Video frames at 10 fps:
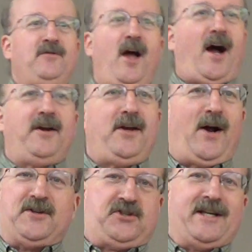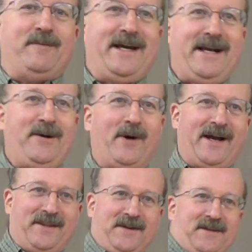No, you don't see me
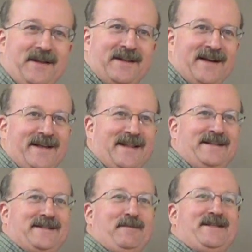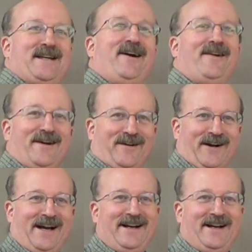anyway. It's the material, right?